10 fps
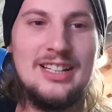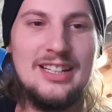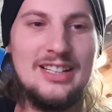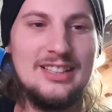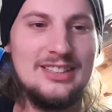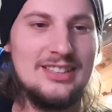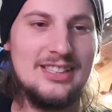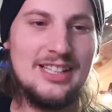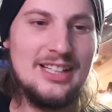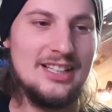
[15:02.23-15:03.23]
And
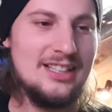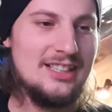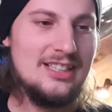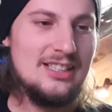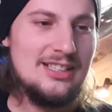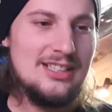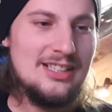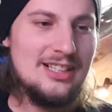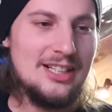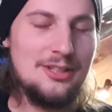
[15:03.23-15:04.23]
yeah,
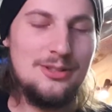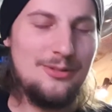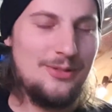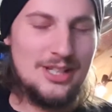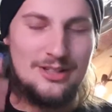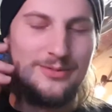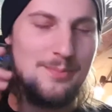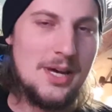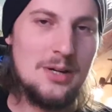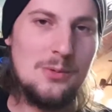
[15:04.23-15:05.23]
I couldn't think of a
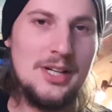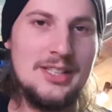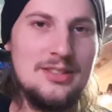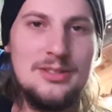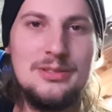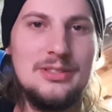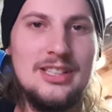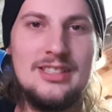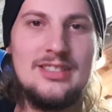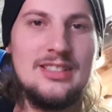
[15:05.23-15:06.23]
better way to do
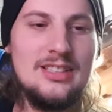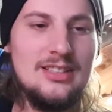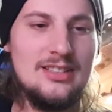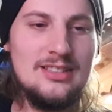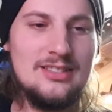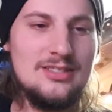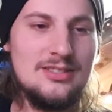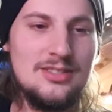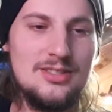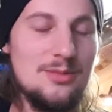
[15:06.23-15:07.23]
this.
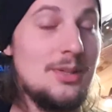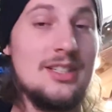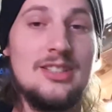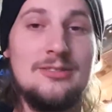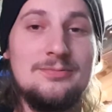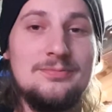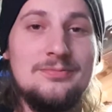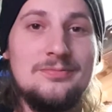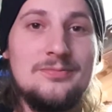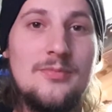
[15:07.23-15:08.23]
Just amazing.
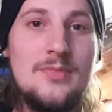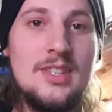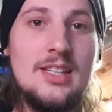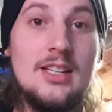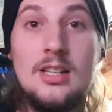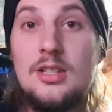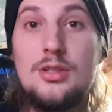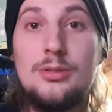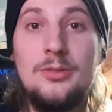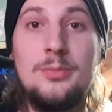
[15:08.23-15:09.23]

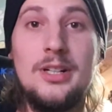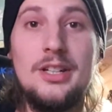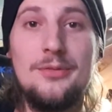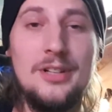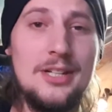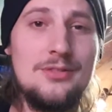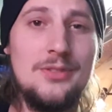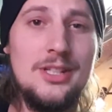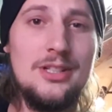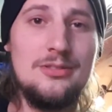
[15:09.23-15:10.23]
So everybody, if you liked the
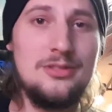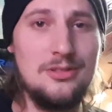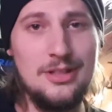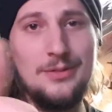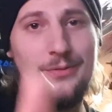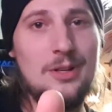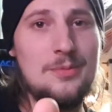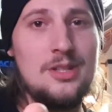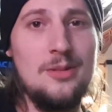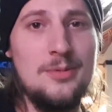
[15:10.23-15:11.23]
video, go give it a
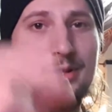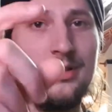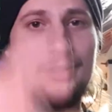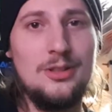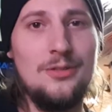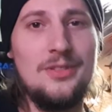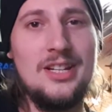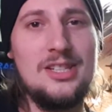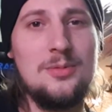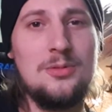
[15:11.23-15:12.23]
thumbs up. Don't
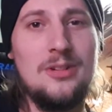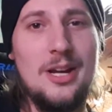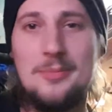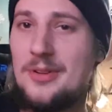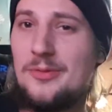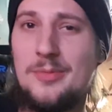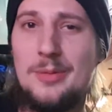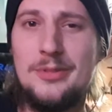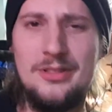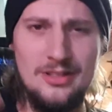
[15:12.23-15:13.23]
forget to subscribe. And
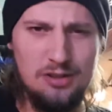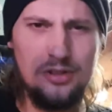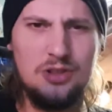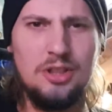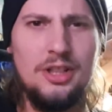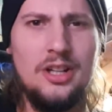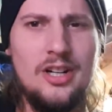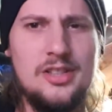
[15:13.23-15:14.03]
remember, stay